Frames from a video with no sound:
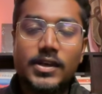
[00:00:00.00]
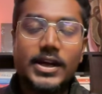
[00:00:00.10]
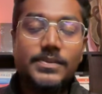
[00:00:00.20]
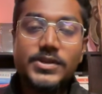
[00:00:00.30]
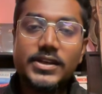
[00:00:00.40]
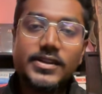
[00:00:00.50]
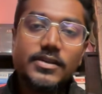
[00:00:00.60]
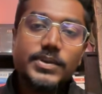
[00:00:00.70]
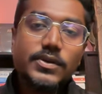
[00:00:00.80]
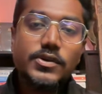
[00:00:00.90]
And I'm saying that
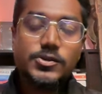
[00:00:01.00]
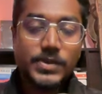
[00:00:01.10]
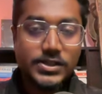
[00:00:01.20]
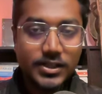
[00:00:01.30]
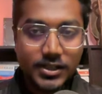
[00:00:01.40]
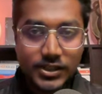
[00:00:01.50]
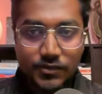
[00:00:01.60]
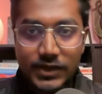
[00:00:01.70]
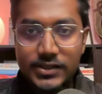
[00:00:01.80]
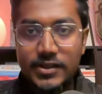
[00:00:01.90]
because, especially in
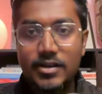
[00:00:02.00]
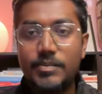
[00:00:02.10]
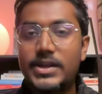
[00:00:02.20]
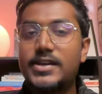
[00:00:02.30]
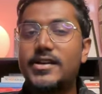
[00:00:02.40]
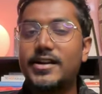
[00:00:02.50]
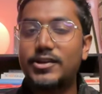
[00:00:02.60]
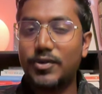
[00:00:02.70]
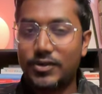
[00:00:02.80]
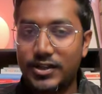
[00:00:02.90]
UX, there are many great
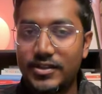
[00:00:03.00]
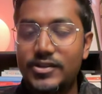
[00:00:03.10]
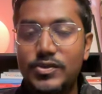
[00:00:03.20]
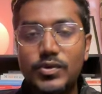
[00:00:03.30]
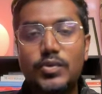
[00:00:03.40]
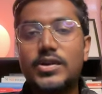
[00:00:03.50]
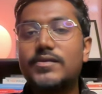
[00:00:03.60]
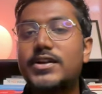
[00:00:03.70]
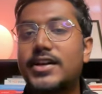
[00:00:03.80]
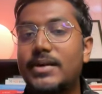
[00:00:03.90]
thought leaders who don't have
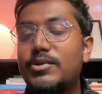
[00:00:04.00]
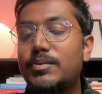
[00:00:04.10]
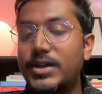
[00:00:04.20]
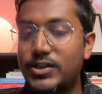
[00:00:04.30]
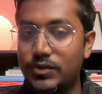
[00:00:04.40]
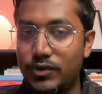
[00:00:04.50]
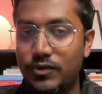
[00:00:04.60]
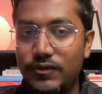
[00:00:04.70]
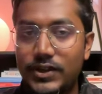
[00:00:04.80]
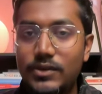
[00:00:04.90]
the time to make
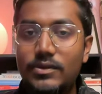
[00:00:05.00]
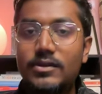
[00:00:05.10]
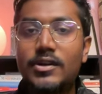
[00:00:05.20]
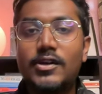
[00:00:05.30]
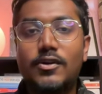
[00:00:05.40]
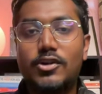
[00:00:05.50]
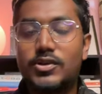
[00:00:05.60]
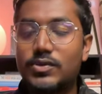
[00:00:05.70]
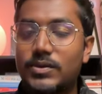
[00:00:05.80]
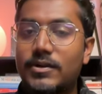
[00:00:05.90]
YouTube video or
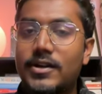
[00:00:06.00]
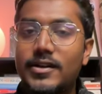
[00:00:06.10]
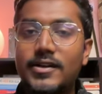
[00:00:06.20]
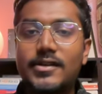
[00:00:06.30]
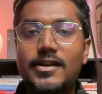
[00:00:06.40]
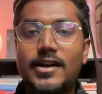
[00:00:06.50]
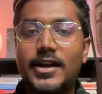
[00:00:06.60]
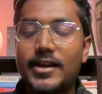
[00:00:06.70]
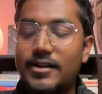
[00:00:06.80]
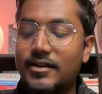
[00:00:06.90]
YouTube content
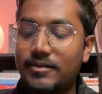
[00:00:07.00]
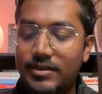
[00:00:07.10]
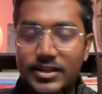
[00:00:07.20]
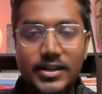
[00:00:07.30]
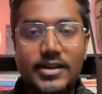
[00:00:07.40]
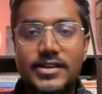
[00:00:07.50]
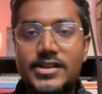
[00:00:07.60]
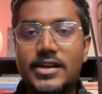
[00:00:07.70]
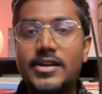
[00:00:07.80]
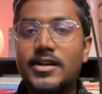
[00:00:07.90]
and create a
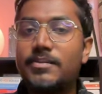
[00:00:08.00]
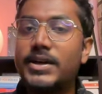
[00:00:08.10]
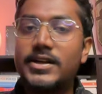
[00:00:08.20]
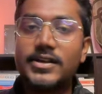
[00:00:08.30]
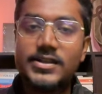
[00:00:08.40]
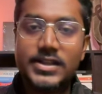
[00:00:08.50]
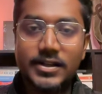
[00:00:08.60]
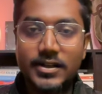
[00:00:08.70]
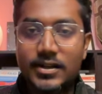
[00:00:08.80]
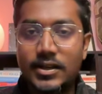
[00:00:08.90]
channel and maintain a
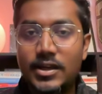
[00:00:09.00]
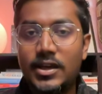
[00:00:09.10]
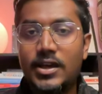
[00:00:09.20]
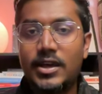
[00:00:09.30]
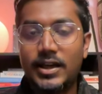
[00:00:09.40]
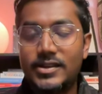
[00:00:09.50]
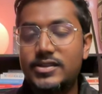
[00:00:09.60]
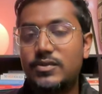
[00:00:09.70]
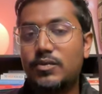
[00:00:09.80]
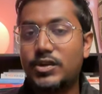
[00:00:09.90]
channel.
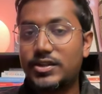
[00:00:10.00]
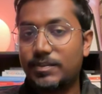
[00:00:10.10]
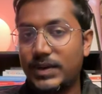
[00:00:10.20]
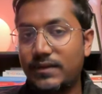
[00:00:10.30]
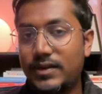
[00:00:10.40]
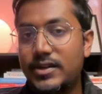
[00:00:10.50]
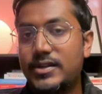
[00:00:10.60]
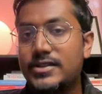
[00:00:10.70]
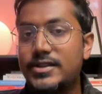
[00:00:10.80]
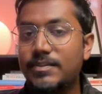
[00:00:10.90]
Hence, what they prefer
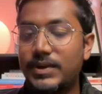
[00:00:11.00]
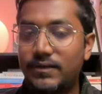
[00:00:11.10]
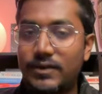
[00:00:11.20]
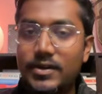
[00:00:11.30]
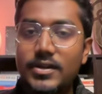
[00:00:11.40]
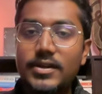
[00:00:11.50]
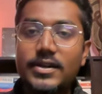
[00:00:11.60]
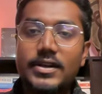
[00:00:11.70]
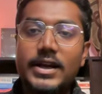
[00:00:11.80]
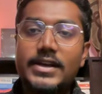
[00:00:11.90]
is they prefer
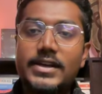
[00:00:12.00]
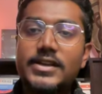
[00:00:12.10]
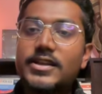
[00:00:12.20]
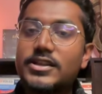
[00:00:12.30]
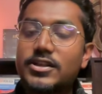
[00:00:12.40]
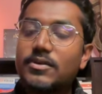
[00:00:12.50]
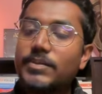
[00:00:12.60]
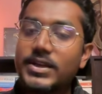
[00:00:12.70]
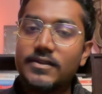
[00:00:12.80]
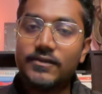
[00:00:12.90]
writing instead of
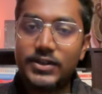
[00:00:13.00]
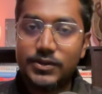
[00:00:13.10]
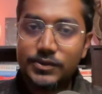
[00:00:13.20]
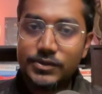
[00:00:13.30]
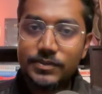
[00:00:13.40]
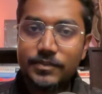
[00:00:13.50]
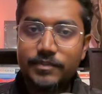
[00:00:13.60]
making videos.